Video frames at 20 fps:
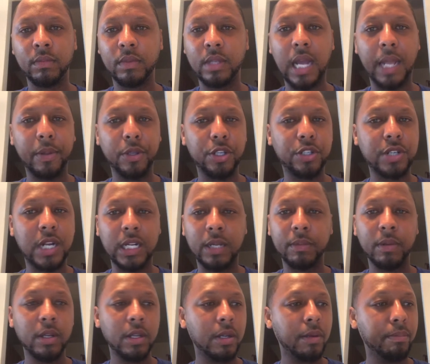I know you're trying to
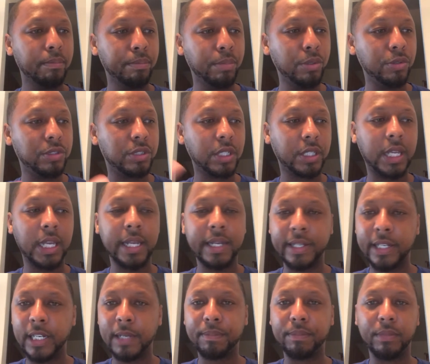boost the kid
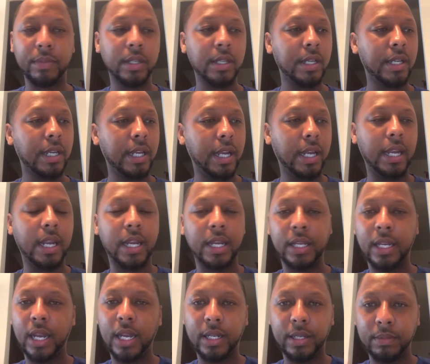up
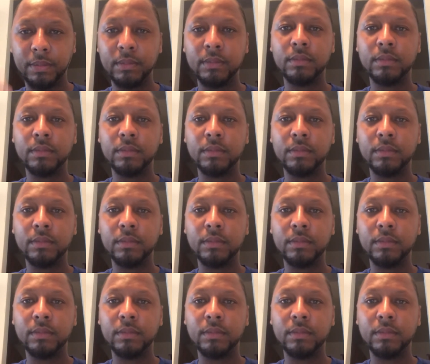and